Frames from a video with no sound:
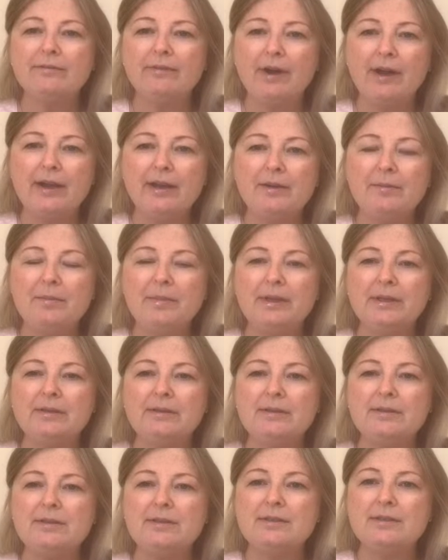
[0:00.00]

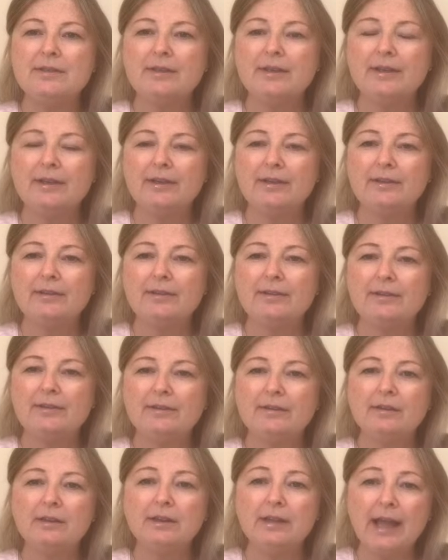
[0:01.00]
vitamins and
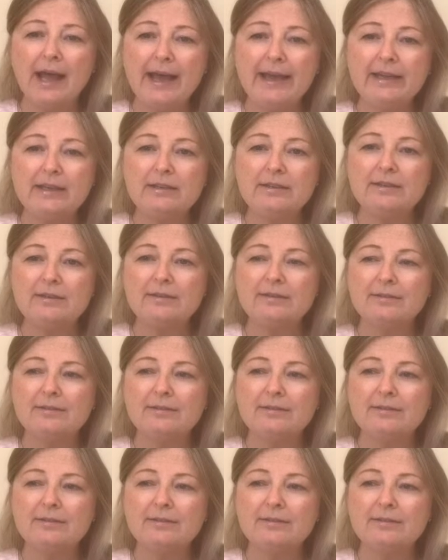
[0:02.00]
light